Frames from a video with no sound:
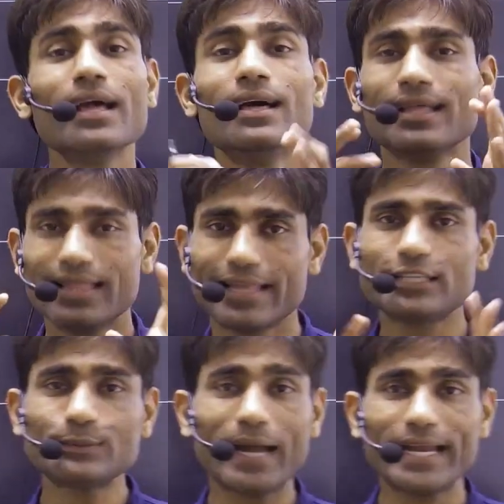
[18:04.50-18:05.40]

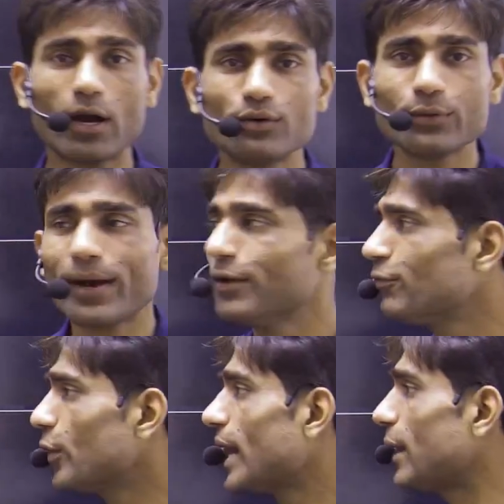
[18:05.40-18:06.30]
Let's find out the value
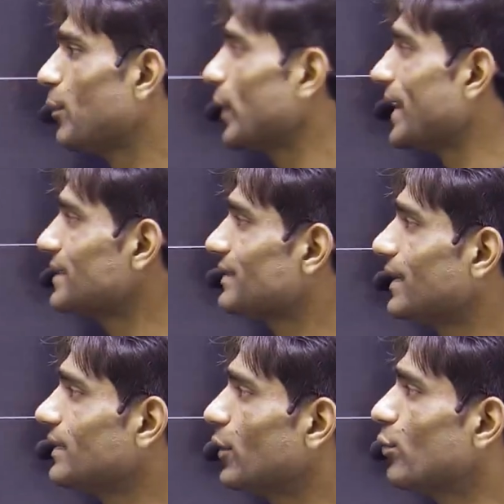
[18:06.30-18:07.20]
for hypotenuse
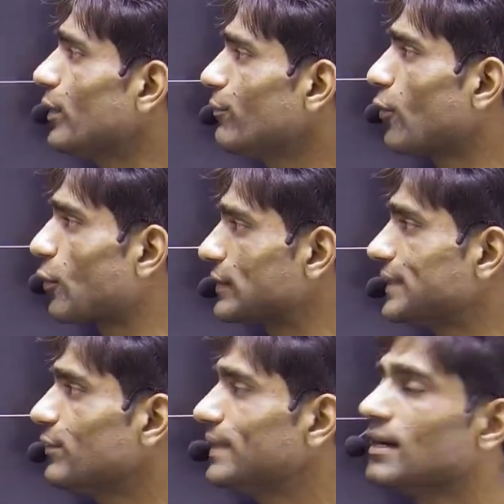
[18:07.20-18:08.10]
and then we'll
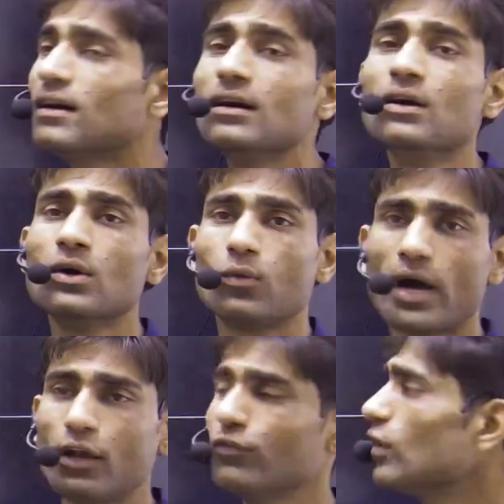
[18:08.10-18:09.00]
proceed with the
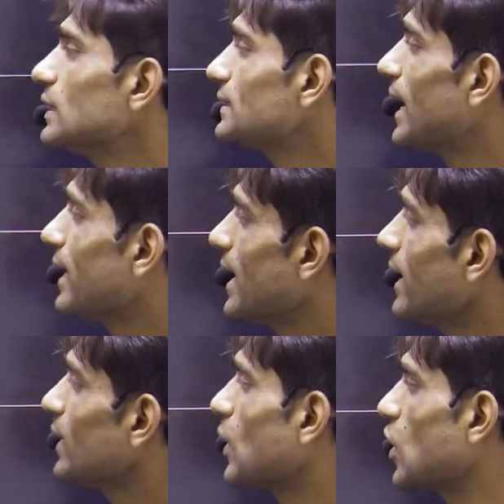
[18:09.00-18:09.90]
value for sine
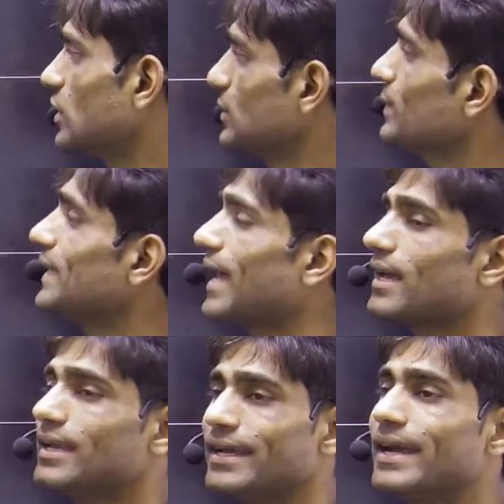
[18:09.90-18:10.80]
and cos with
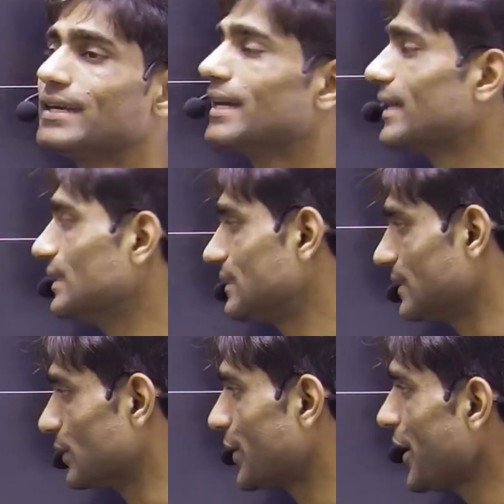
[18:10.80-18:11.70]
angle A and angle
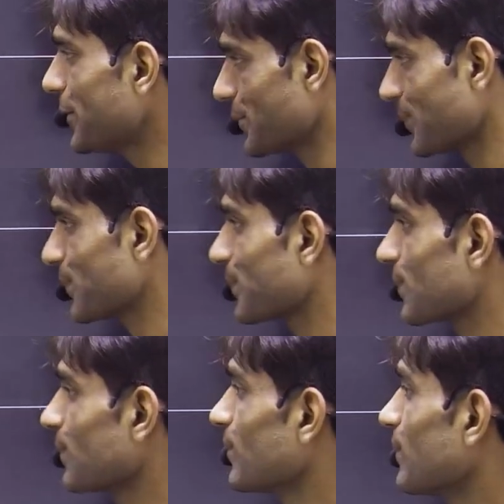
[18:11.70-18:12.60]
C. Okay.
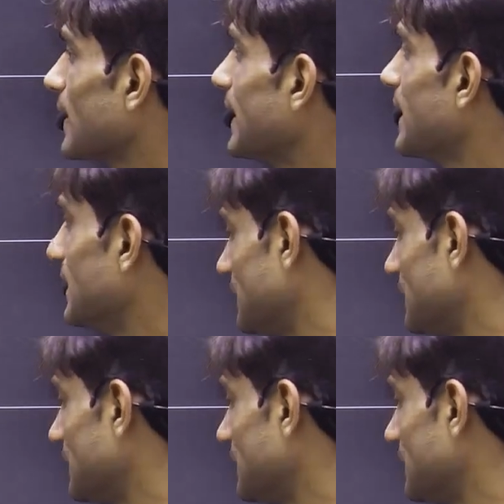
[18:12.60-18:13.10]
Yes.